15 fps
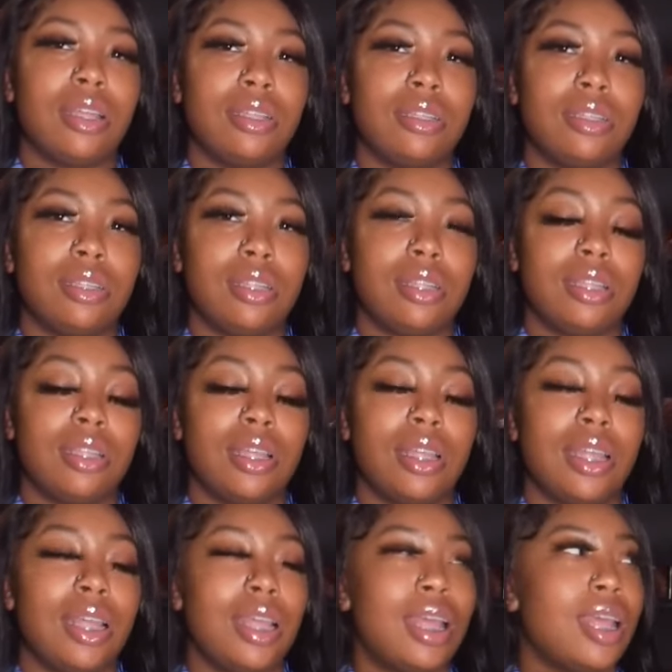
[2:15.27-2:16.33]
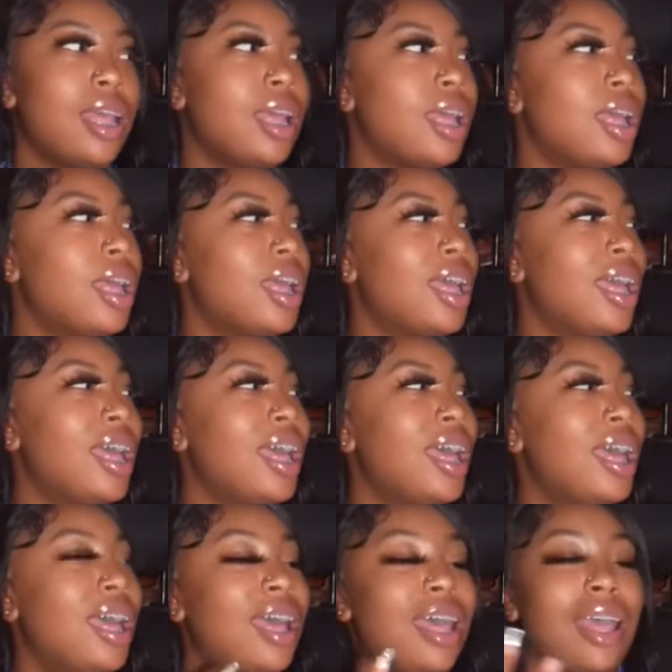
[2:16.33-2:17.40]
[no speech]